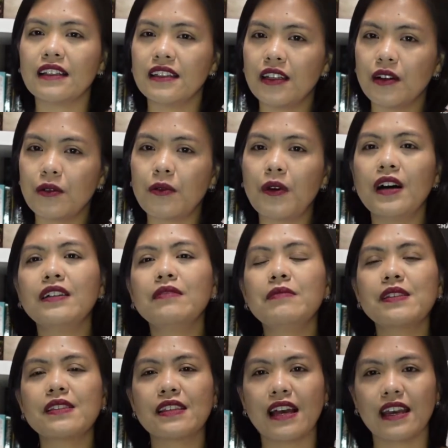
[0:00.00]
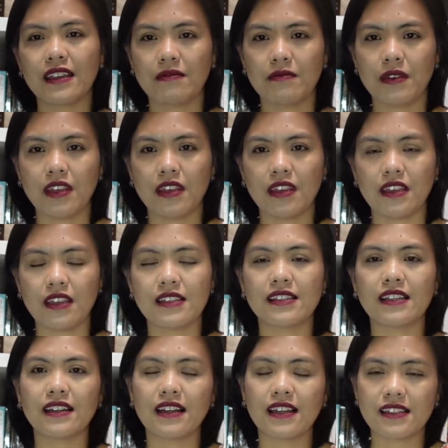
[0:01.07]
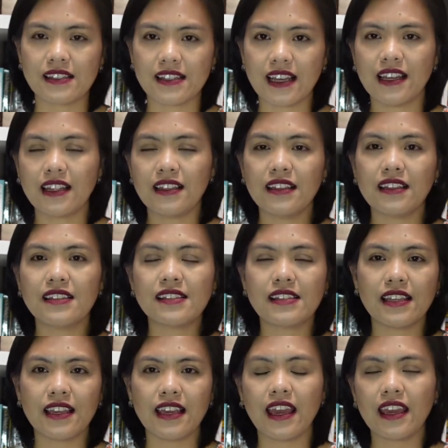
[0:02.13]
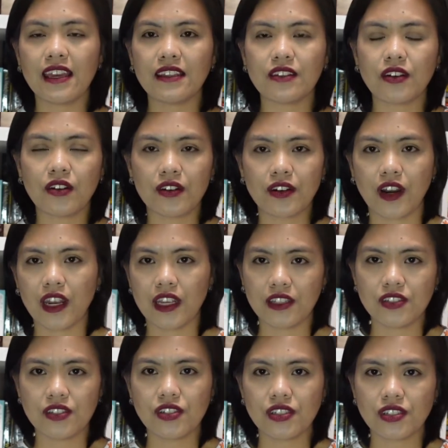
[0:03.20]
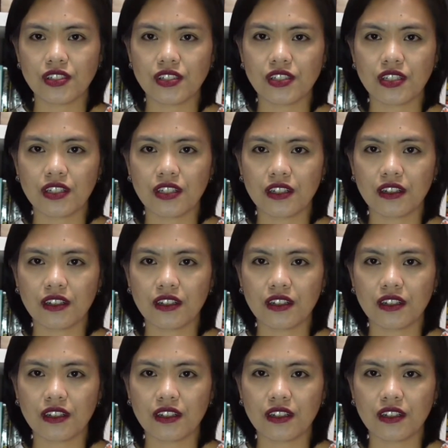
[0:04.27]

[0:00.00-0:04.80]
The one beside me is a Gazelle C8 Orange.